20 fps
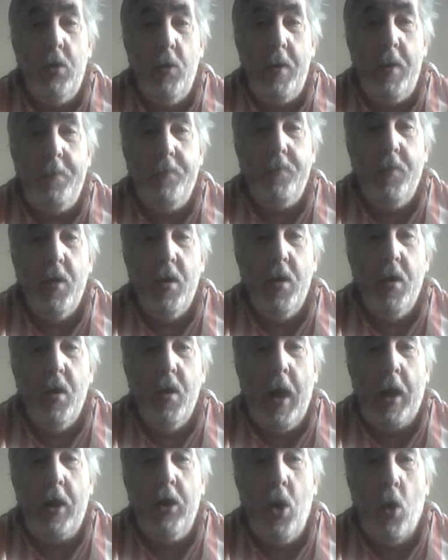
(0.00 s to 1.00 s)
him.
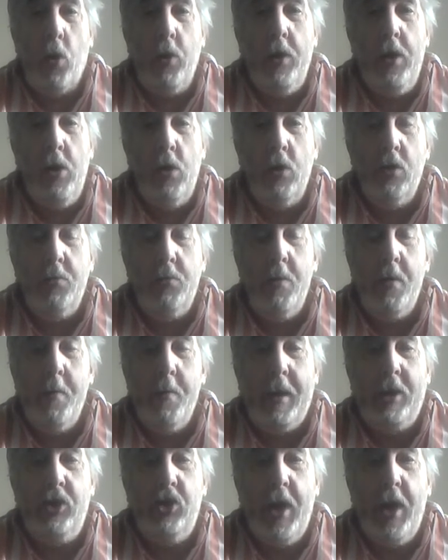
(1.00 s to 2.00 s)
I can only use my
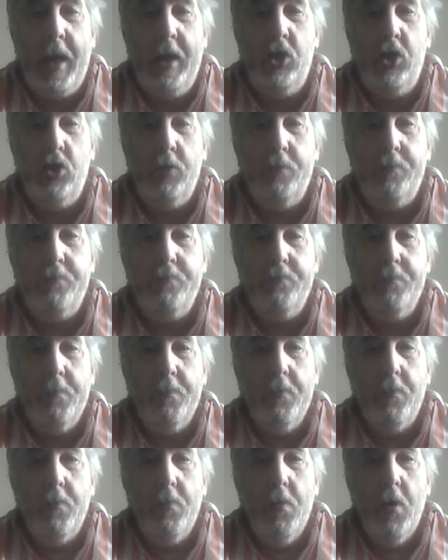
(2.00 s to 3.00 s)
imagination.
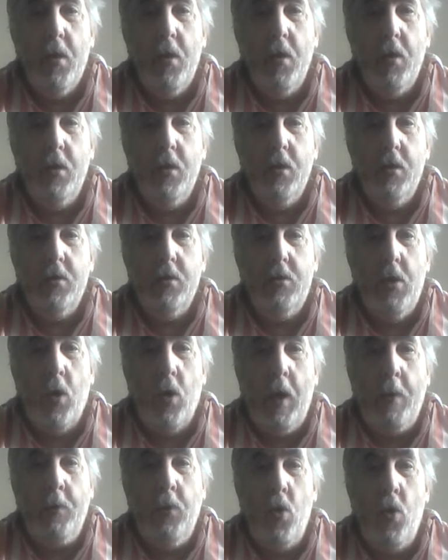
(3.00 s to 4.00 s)
So
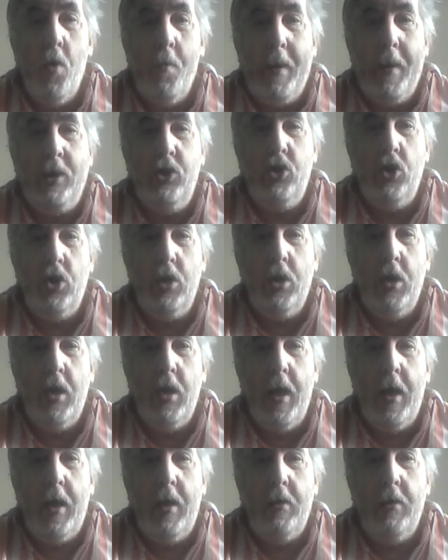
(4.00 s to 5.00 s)
I'm going to imagine that
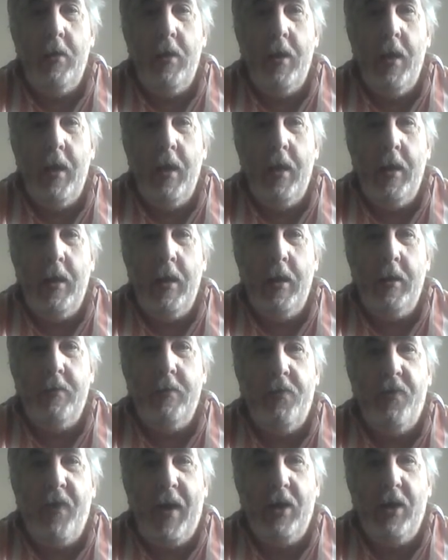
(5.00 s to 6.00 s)
there's a
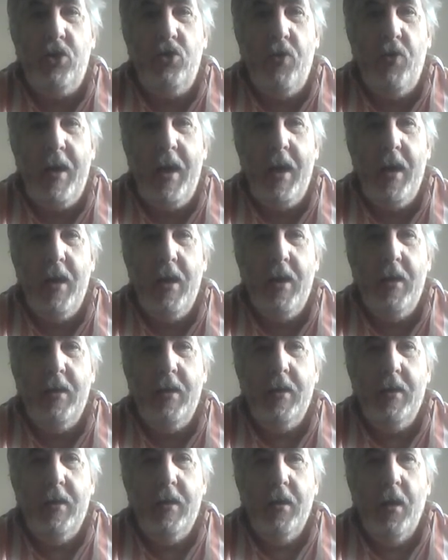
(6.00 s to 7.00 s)
factory
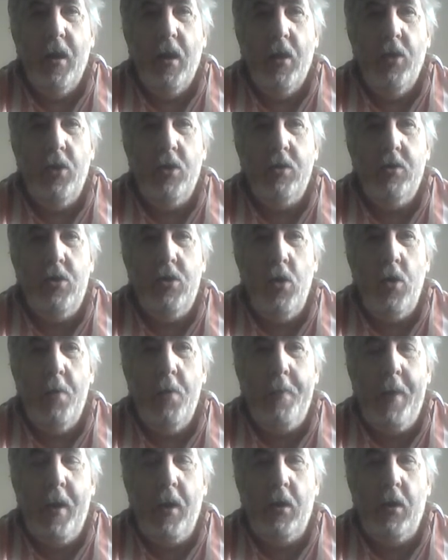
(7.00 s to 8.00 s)
that's doing a
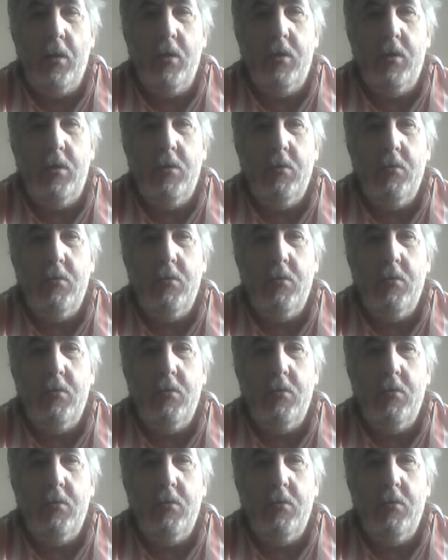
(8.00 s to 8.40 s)
build